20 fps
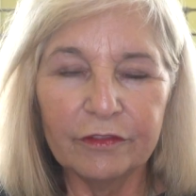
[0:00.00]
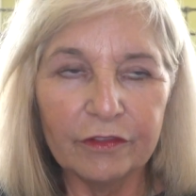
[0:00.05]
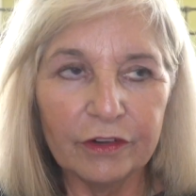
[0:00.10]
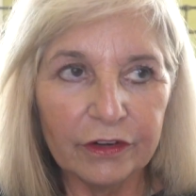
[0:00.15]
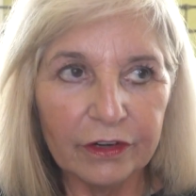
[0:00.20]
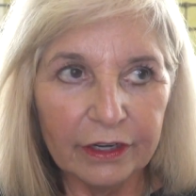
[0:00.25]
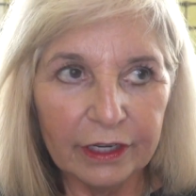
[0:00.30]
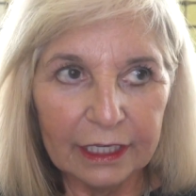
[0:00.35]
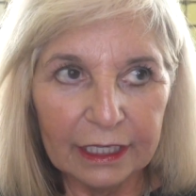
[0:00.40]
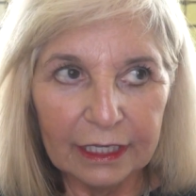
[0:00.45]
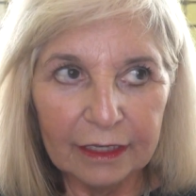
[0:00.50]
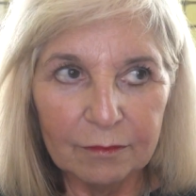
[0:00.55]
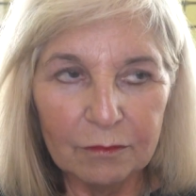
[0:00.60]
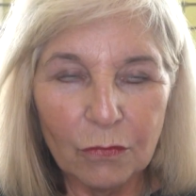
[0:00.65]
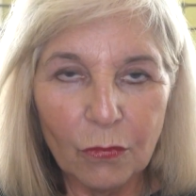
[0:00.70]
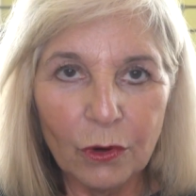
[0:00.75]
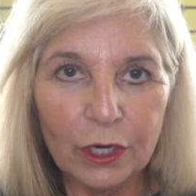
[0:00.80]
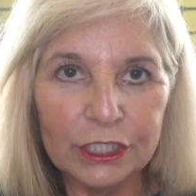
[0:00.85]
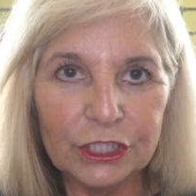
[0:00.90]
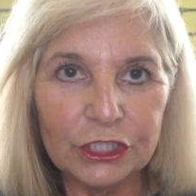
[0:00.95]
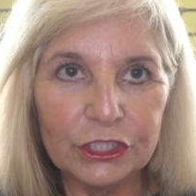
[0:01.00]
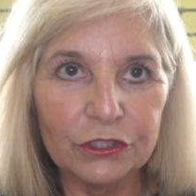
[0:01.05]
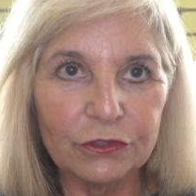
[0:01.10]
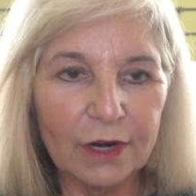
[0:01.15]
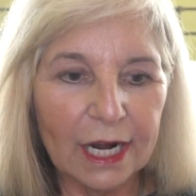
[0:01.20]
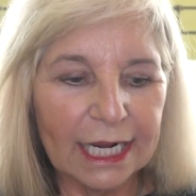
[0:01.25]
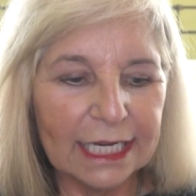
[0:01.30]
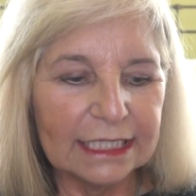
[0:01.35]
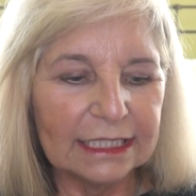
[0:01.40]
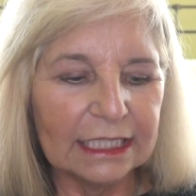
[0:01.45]
very
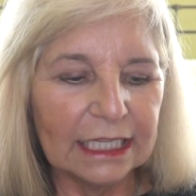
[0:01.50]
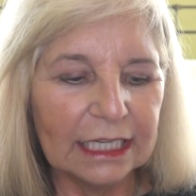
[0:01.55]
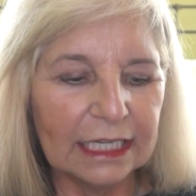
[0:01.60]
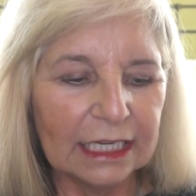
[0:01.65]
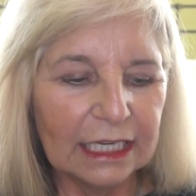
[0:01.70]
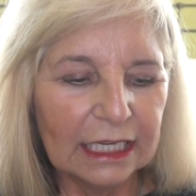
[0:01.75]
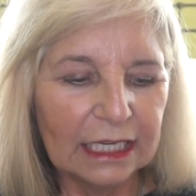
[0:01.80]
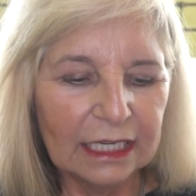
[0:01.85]
moisturizing,